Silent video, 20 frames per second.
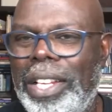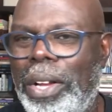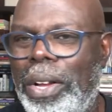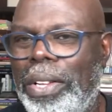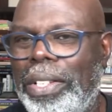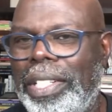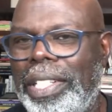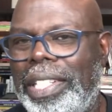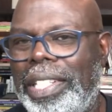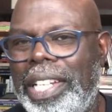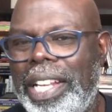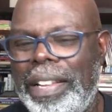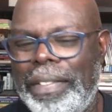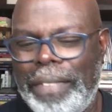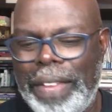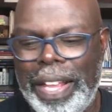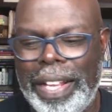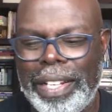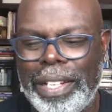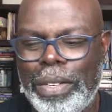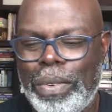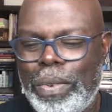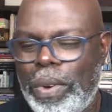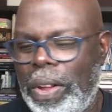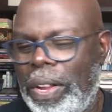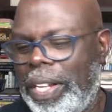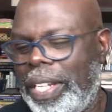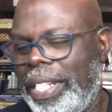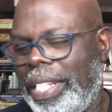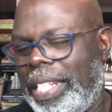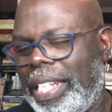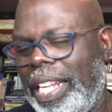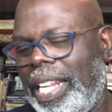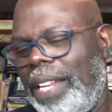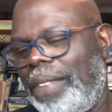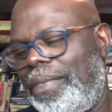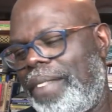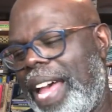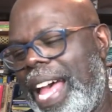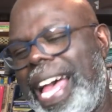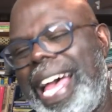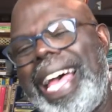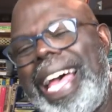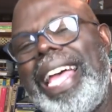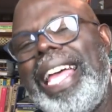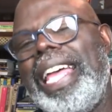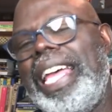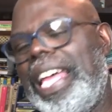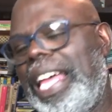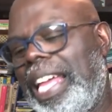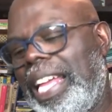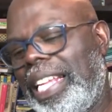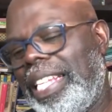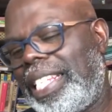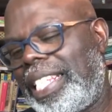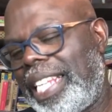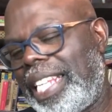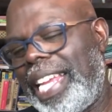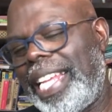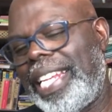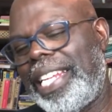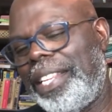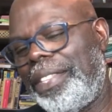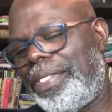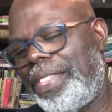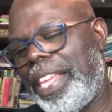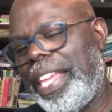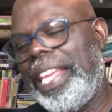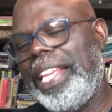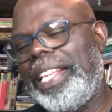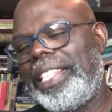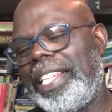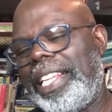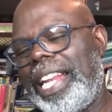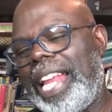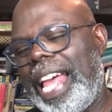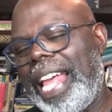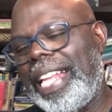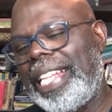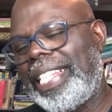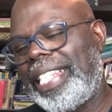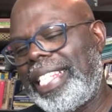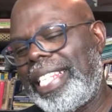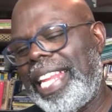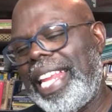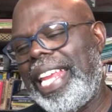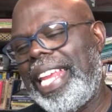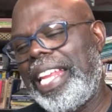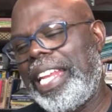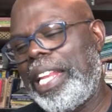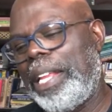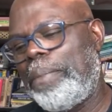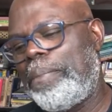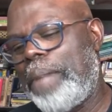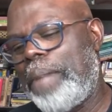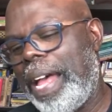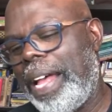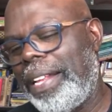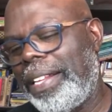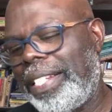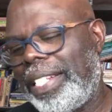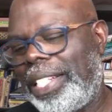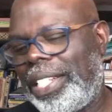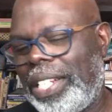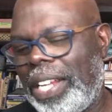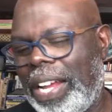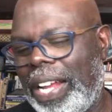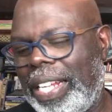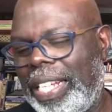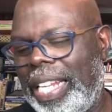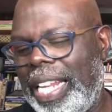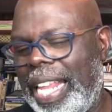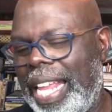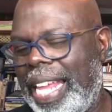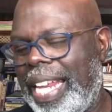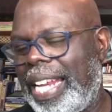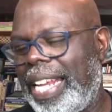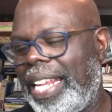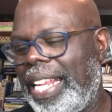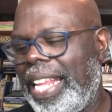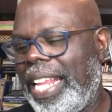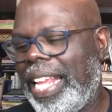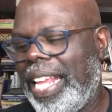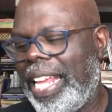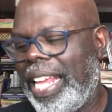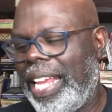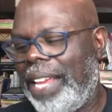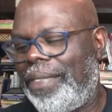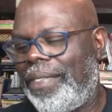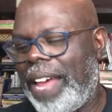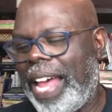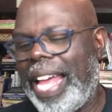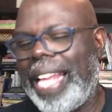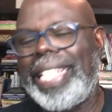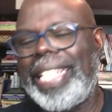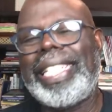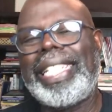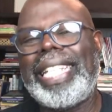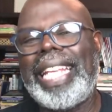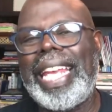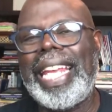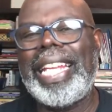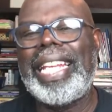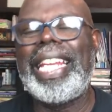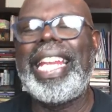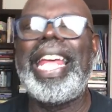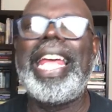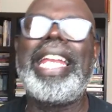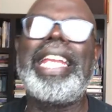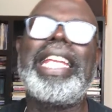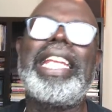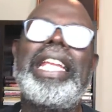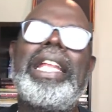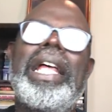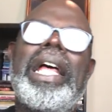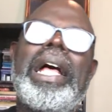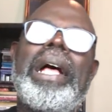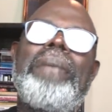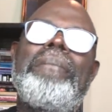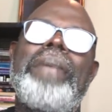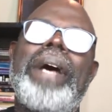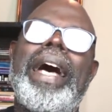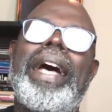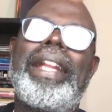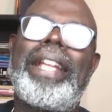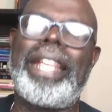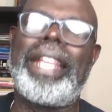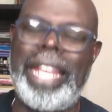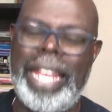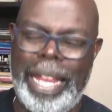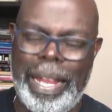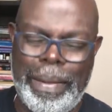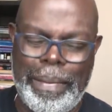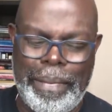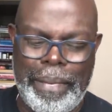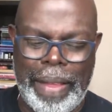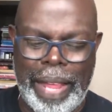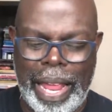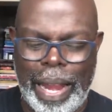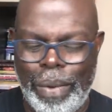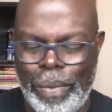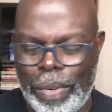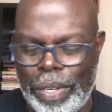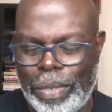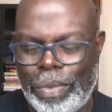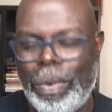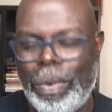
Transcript: All the stuff Elder Crawley said, if I said the things that I said about Charlotta, if I said that about him and was